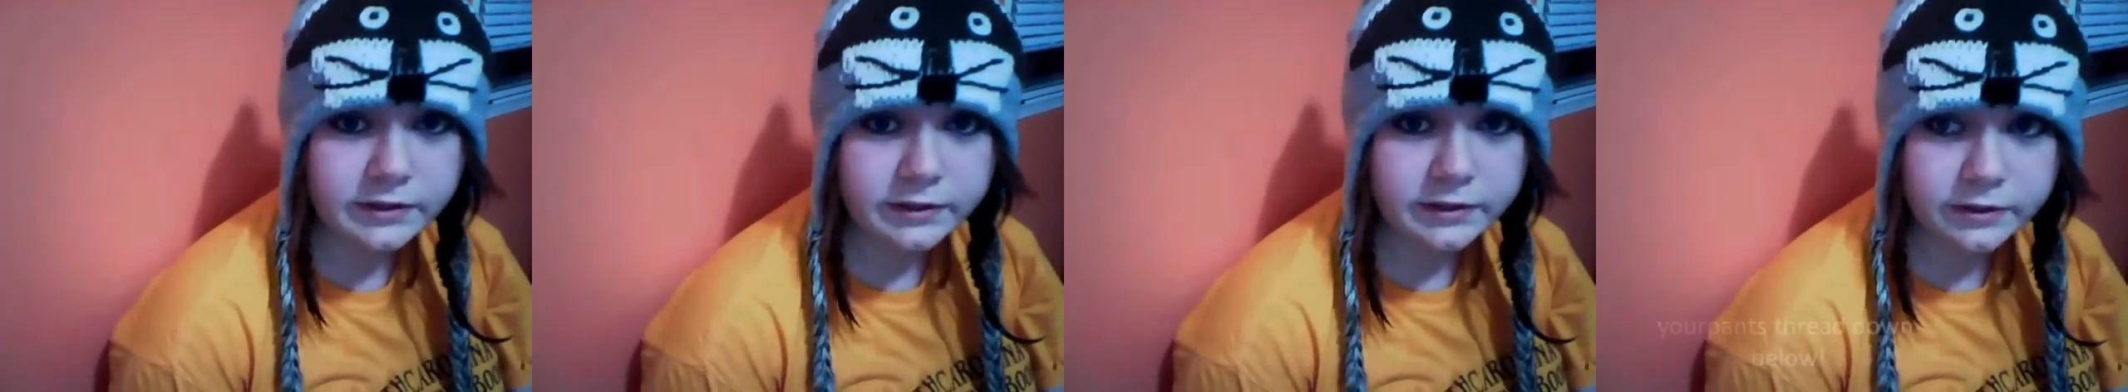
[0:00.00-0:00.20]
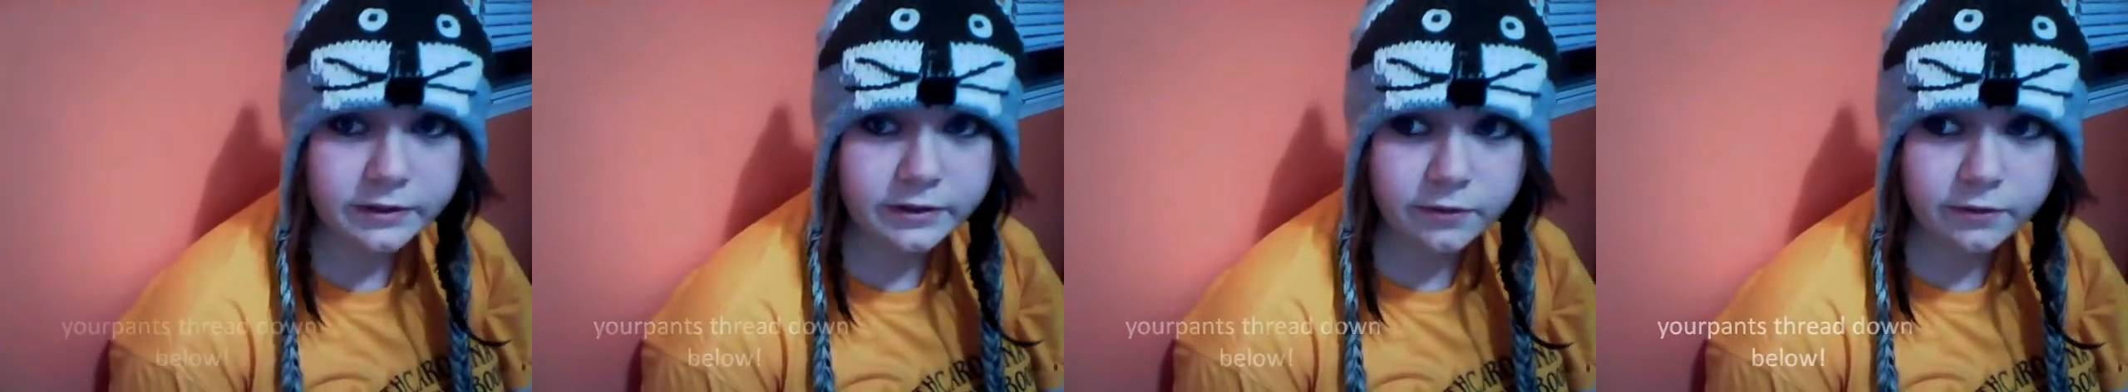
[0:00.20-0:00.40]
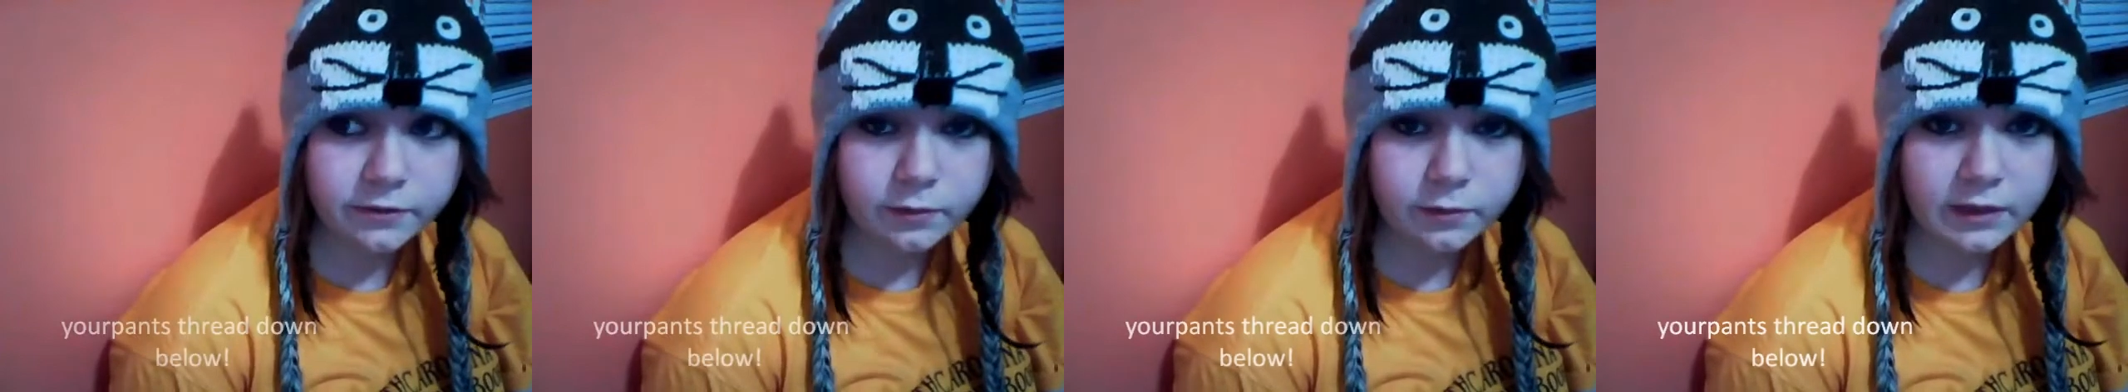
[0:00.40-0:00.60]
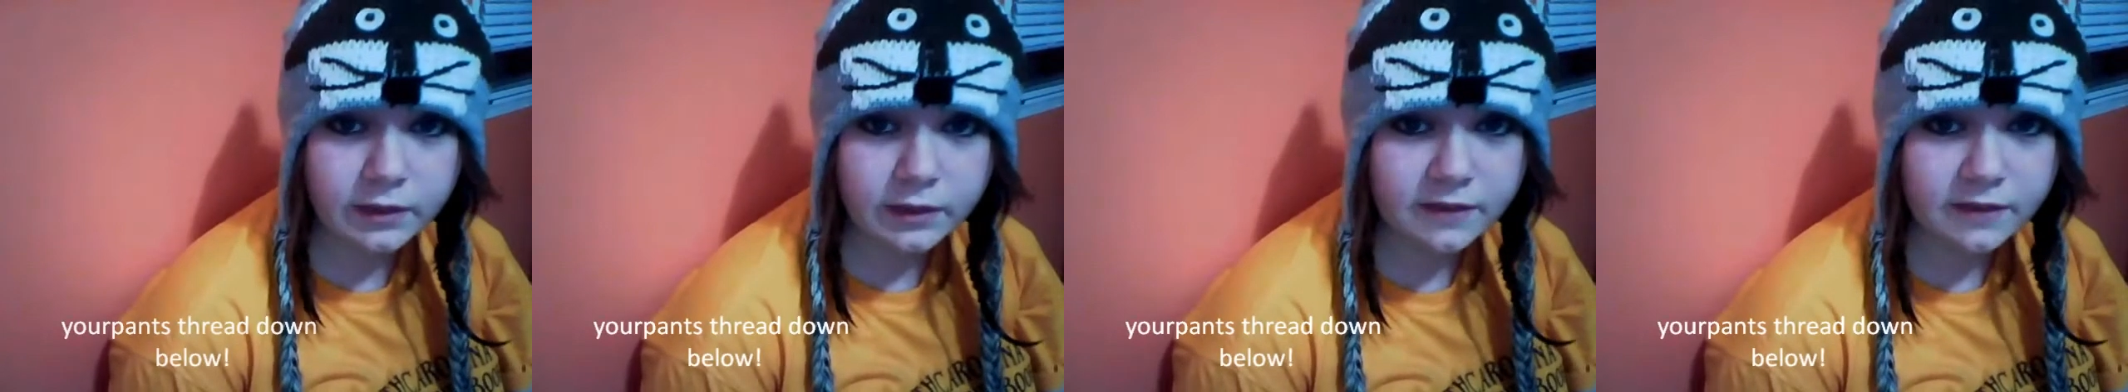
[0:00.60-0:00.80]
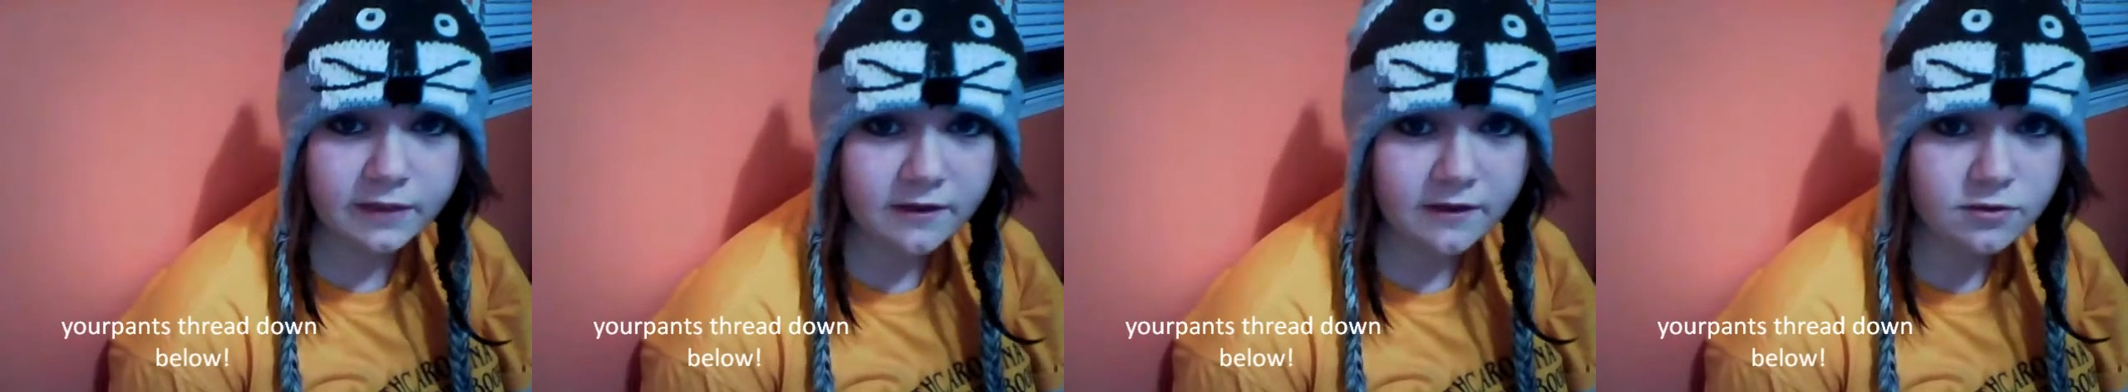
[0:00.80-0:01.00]
It's So Cool
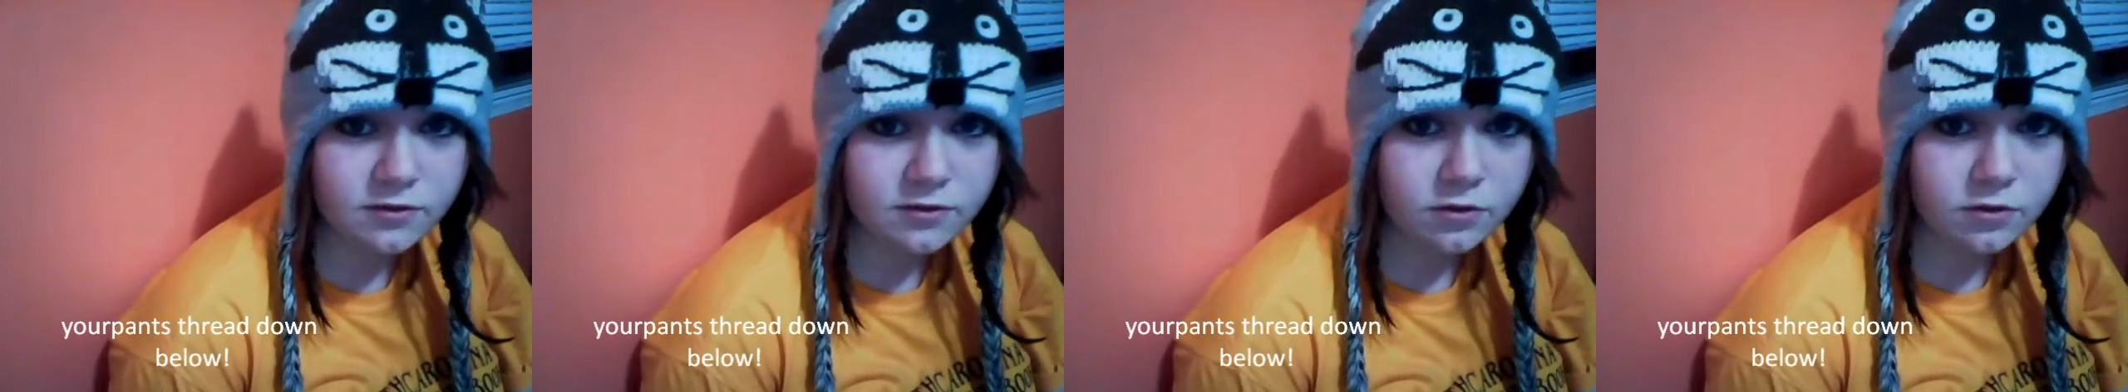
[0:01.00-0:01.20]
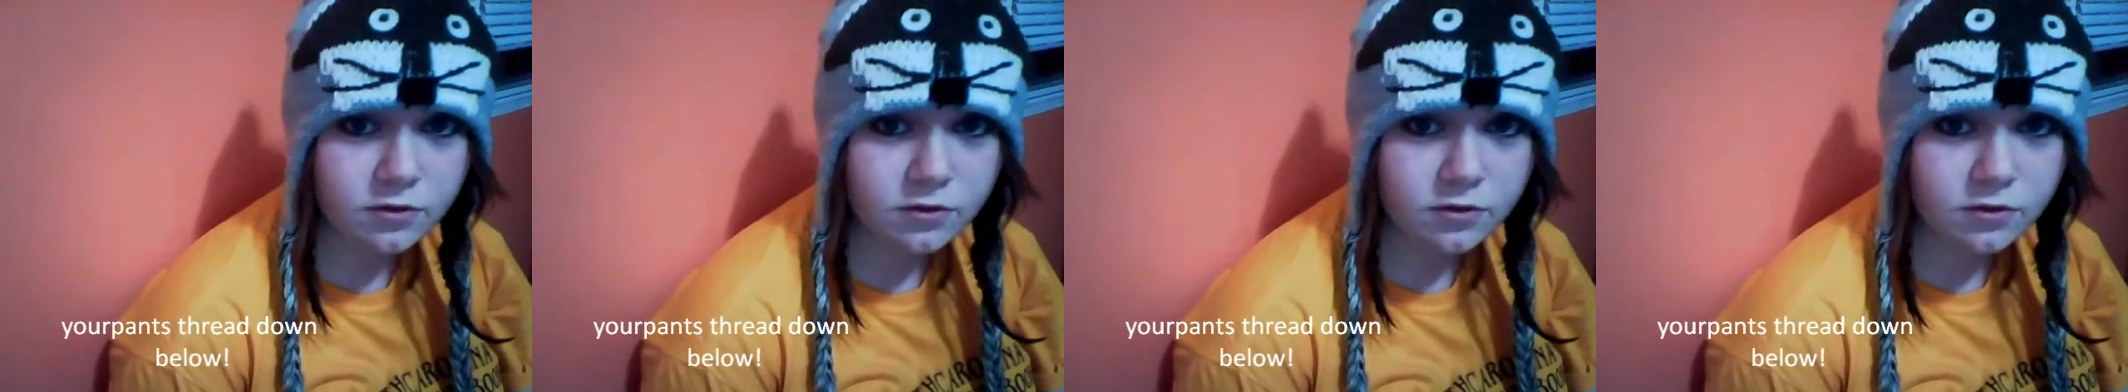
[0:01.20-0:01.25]
Lake /